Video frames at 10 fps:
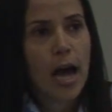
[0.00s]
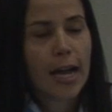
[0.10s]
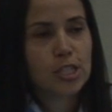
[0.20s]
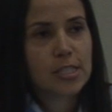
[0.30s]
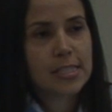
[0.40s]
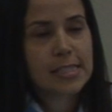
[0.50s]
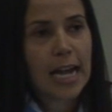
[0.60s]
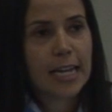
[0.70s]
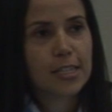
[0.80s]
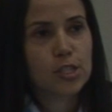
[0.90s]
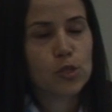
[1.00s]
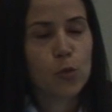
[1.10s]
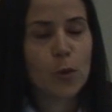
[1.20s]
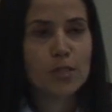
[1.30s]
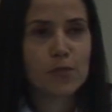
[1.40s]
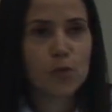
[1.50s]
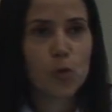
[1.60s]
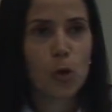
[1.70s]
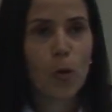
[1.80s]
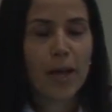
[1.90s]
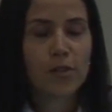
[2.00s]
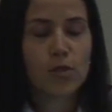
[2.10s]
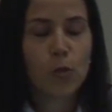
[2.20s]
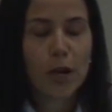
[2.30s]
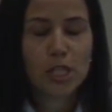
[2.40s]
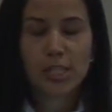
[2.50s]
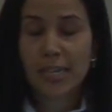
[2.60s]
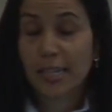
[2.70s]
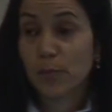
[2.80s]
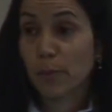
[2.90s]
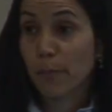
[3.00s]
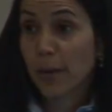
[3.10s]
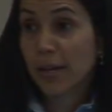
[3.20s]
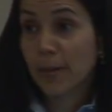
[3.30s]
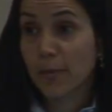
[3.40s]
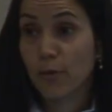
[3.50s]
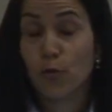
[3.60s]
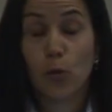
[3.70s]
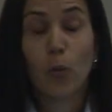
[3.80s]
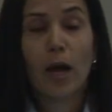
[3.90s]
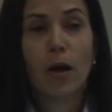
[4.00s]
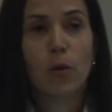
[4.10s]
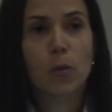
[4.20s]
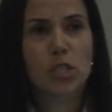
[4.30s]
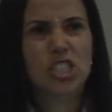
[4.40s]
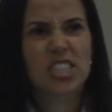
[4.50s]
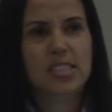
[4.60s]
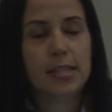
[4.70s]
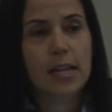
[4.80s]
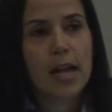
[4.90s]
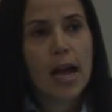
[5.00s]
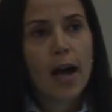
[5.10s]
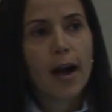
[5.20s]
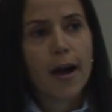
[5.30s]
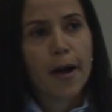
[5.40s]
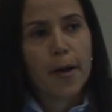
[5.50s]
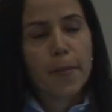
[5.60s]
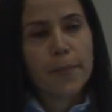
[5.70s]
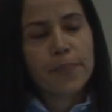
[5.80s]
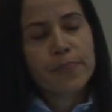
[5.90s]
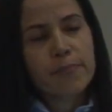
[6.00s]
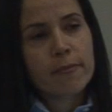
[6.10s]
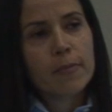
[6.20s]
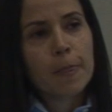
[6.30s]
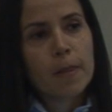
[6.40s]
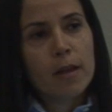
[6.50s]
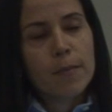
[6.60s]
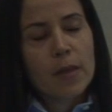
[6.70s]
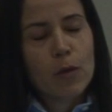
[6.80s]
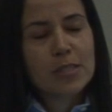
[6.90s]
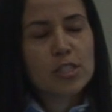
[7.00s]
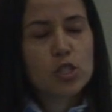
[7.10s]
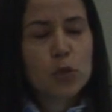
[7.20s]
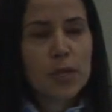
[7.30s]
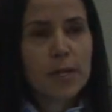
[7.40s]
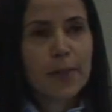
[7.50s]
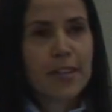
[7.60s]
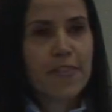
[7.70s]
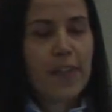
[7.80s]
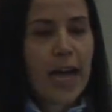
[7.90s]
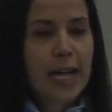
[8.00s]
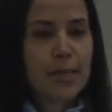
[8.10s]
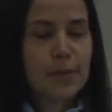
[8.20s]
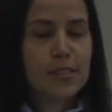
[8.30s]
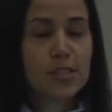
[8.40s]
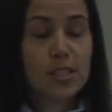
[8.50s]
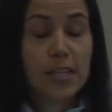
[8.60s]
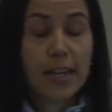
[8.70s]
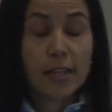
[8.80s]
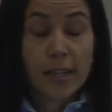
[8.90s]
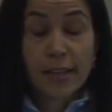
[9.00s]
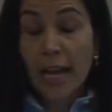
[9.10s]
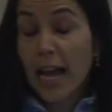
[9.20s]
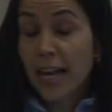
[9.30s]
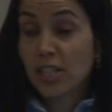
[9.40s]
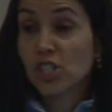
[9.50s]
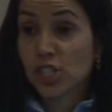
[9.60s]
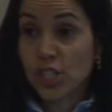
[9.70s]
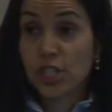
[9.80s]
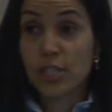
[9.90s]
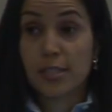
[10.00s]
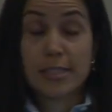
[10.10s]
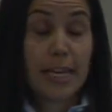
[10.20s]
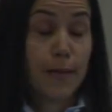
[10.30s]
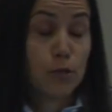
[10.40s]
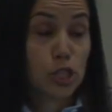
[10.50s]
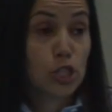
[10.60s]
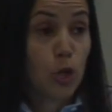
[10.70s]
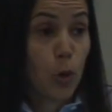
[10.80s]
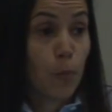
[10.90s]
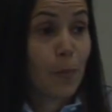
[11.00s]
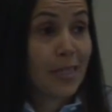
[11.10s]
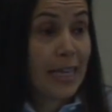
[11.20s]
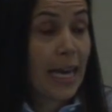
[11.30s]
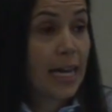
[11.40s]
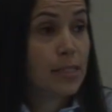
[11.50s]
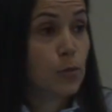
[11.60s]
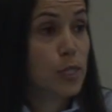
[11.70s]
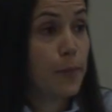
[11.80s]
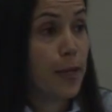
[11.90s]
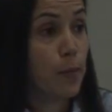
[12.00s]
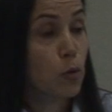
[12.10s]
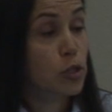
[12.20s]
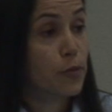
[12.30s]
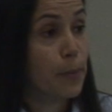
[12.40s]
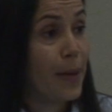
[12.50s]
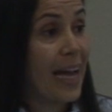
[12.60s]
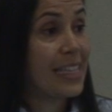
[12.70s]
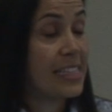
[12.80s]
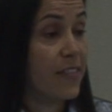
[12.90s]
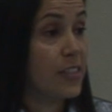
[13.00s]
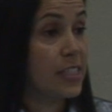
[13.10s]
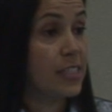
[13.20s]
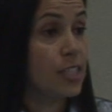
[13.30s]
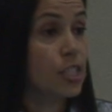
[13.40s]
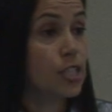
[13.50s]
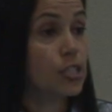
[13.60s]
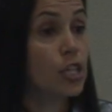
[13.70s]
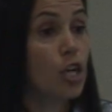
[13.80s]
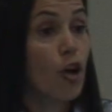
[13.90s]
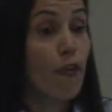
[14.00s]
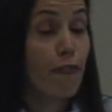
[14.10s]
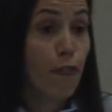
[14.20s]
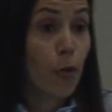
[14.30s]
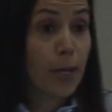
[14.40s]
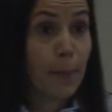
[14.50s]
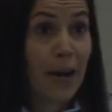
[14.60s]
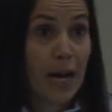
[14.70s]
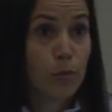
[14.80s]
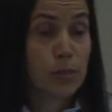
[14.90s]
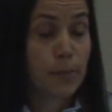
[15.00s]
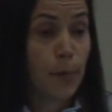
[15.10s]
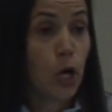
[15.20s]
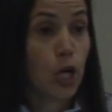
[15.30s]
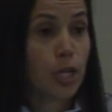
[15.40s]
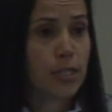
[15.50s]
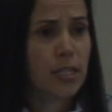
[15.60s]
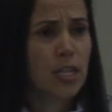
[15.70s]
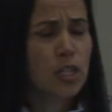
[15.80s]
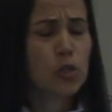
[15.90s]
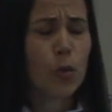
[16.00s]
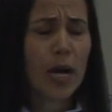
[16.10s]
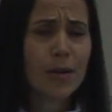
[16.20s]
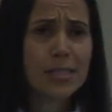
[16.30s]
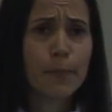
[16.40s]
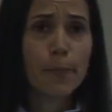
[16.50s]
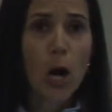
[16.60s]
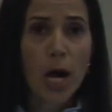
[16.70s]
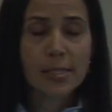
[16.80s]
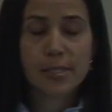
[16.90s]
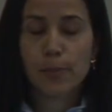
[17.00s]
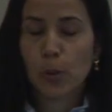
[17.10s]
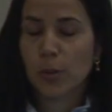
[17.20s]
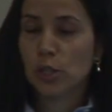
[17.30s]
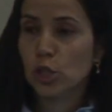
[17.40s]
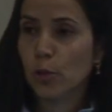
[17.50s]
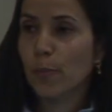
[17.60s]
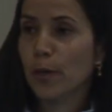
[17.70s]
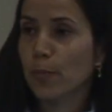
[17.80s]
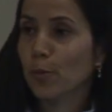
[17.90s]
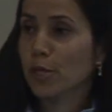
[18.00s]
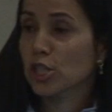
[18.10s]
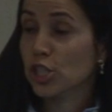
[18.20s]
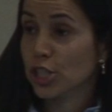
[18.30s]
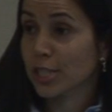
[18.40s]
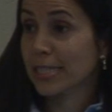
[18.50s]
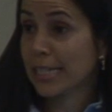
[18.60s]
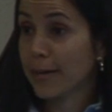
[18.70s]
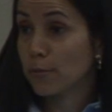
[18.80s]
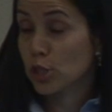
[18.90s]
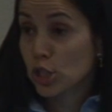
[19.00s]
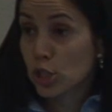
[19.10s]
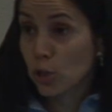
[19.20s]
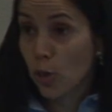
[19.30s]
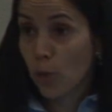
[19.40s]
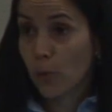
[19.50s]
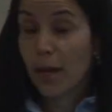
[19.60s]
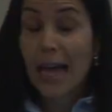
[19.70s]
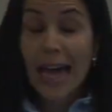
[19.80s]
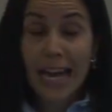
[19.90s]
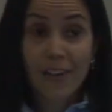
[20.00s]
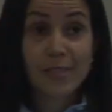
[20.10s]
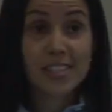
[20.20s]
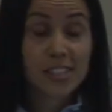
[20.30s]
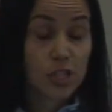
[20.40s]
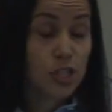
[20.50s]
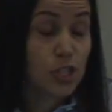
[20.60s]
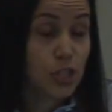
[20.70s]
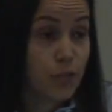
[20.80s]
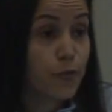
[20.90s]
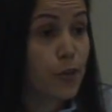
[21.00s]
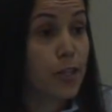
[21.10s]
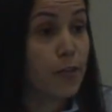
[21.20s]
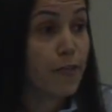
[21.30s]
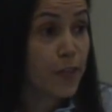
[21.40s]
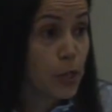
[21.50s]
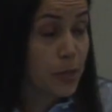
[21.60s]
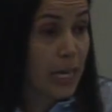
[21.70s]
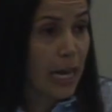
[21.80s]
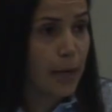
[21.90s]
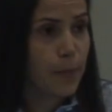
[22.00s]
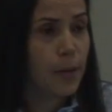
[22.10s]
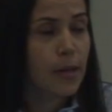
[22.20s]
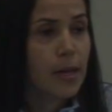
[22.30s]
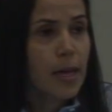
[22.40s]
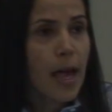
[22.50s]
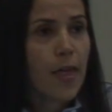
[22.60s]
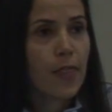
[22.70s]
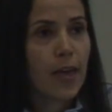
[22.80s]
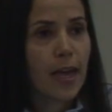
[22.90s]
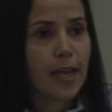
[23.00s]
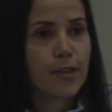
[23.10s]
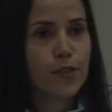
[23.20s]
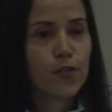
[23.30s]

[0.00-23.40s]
I just decided to once and for all answer a question that has been bugging me for a while, which is. Um, I was intrigued by the fact that my sister and I share the same genome, but yet we spent most of the past 17 years 40 pounds apart. So how is it possible that two people that share the same genome have such a different phenotype? And then